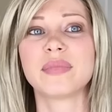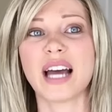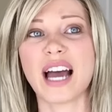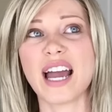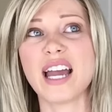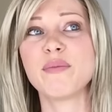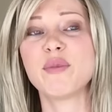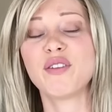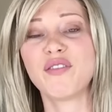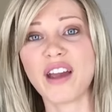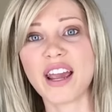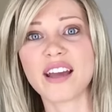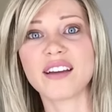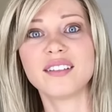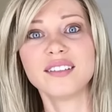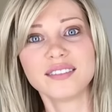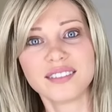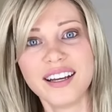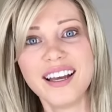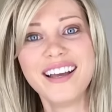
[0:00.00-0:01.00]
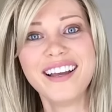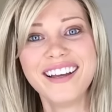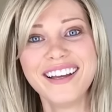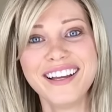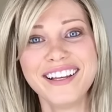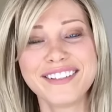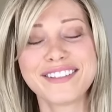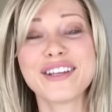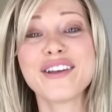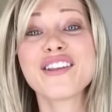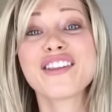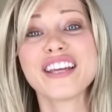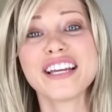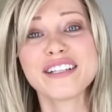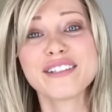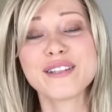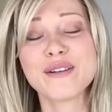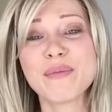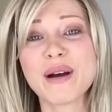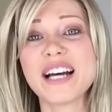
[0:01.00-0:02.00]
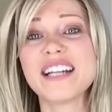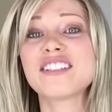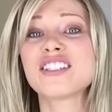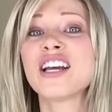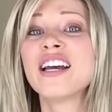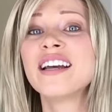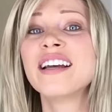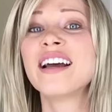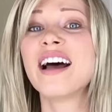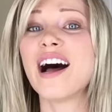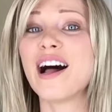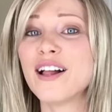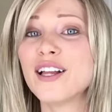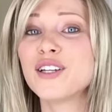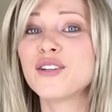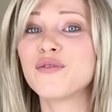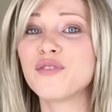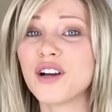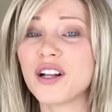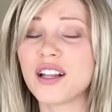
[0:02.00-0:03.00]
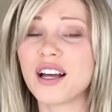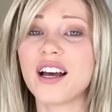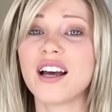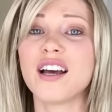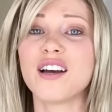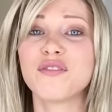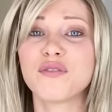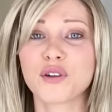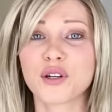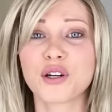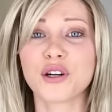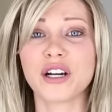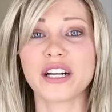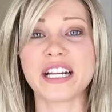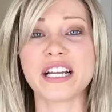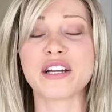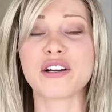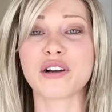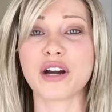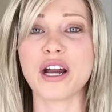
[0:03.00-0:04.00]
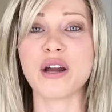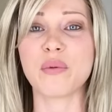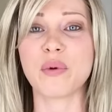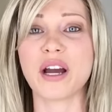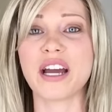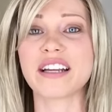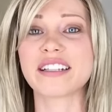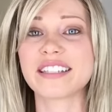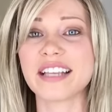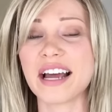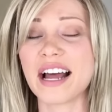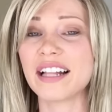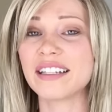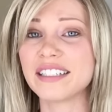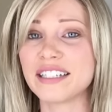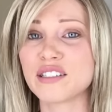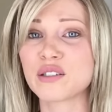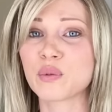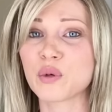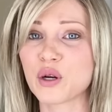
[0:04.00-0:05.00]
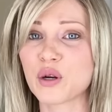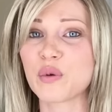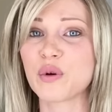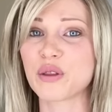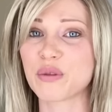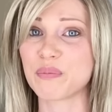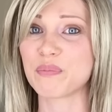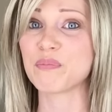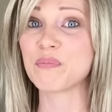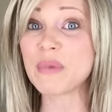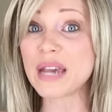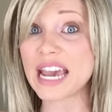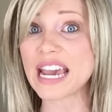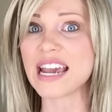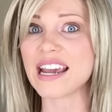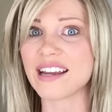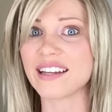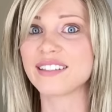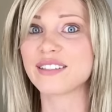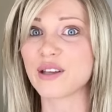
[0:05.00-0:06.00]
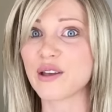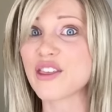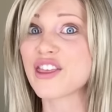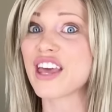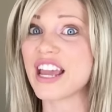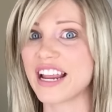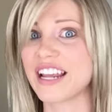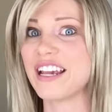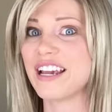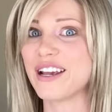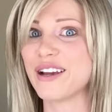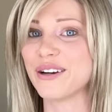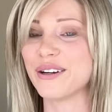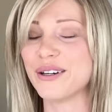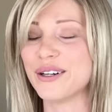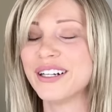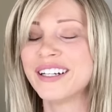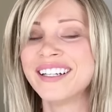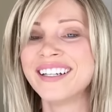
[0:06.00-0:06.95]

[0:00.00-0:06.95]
I am a fan. So thanks so much, Ellen Wille, for creating great wigs that at least work with me. So thank you.